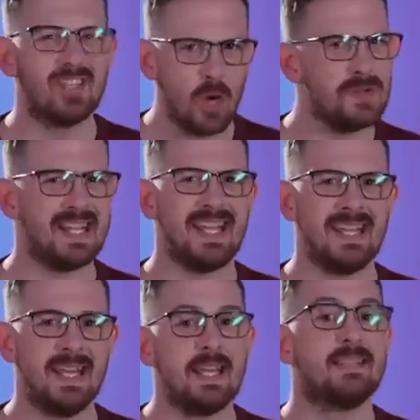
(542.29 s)
don't
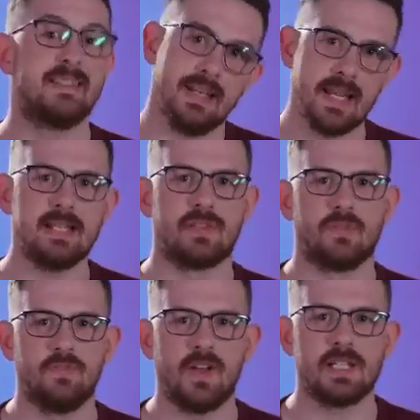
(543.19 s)
need is Denise
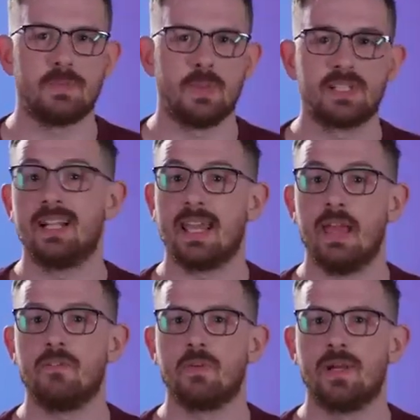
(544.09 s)
from Facebook telling
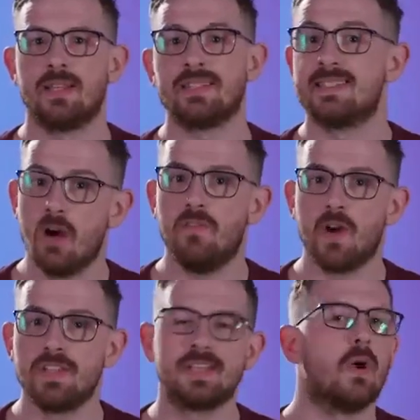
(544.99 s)
everyone that cell
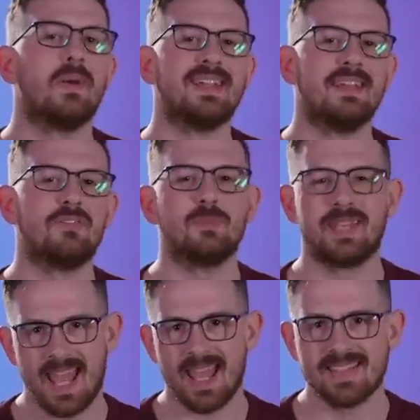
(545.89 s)
phones are going to give them
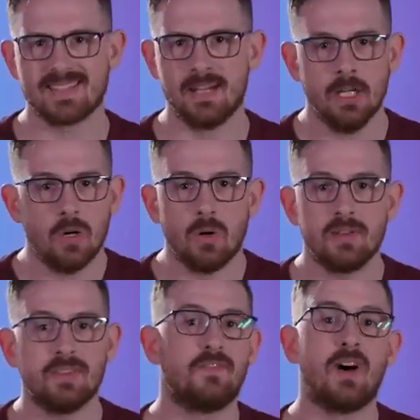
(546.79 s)
cancer
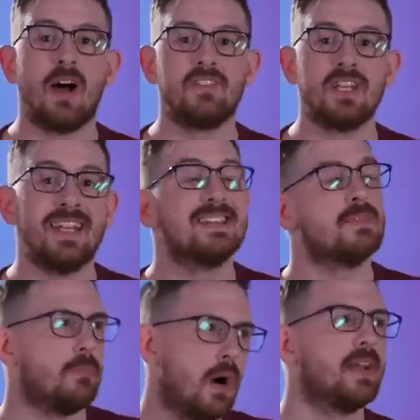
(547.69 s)
or that 5G is a
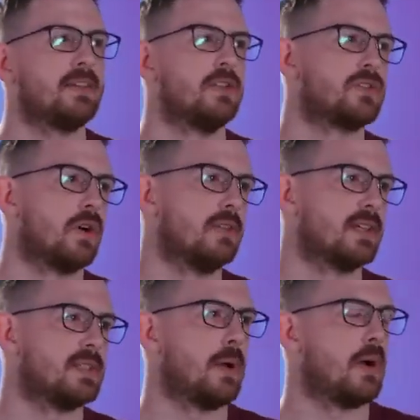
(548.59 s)
mind control
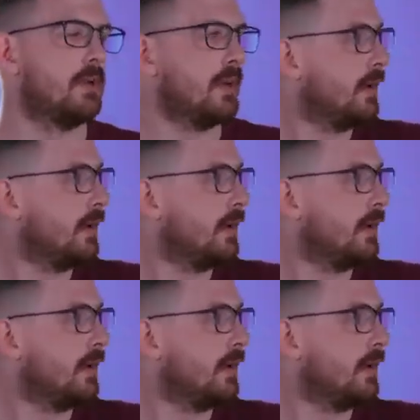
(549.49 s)
experiment.